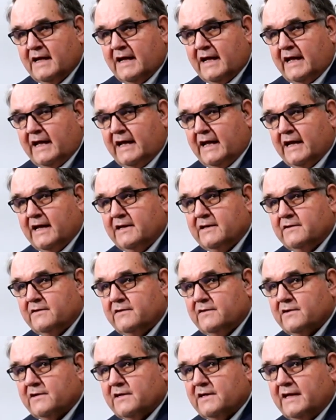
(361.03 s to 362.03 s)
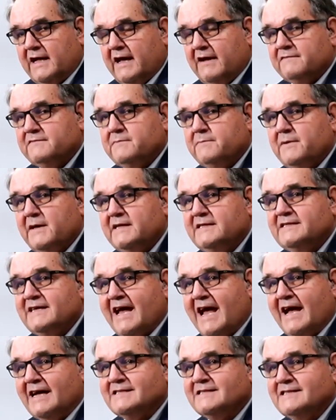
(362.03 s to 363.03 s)
and they're going to have to pay
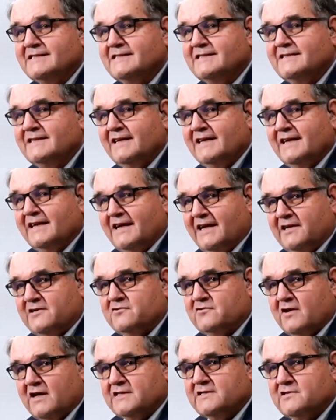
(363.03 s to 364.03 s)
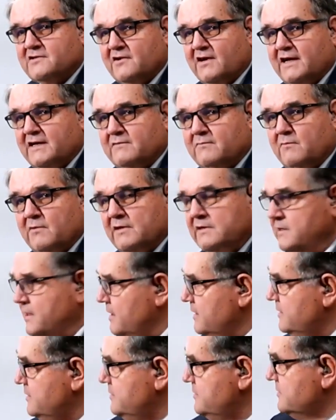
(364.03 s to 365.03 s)
taxes at trust rate.
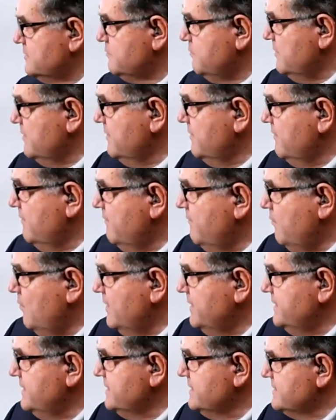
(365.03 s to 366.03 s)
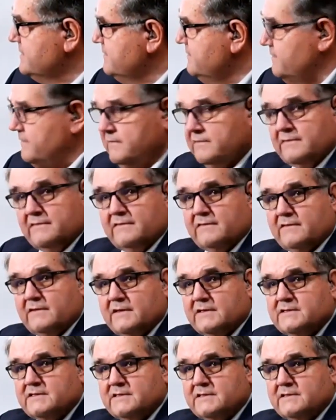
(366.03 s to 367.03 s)
You just want to avoid this
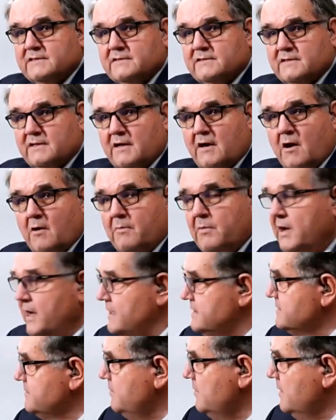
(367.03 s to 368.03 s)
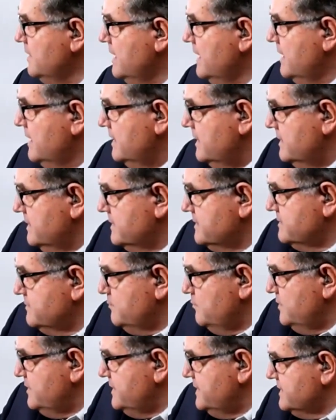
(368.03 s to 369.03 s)
unless it's at all possible,
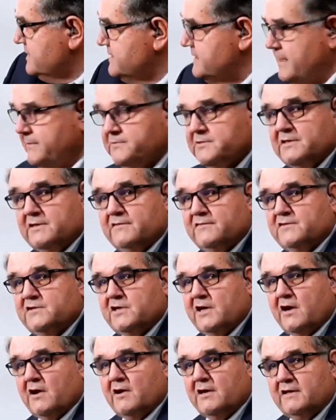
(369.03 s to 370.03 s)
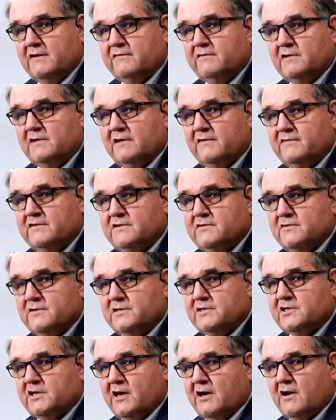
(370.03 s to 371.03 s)
with the exception of charity. If you leave it to a
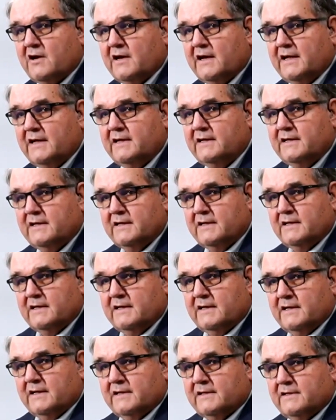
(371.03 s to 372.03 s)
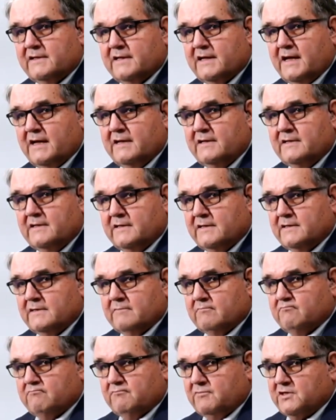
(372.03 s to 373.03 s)
charity, then
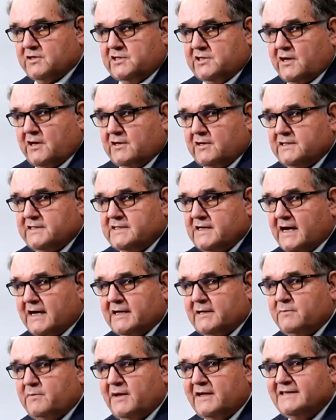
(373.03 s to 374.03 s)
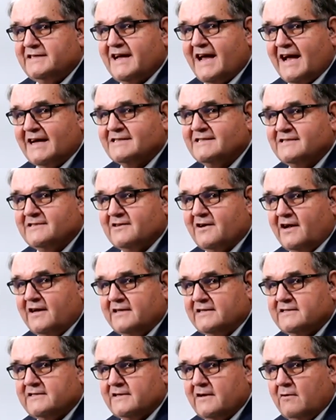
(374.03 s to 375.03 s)
the charity's not going to pay taxes on
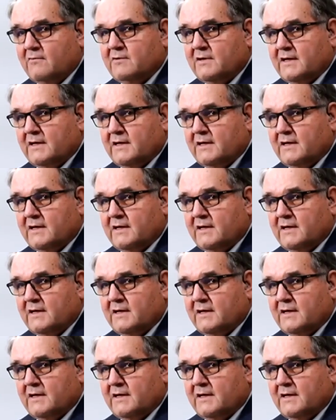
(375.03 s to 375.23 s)
it.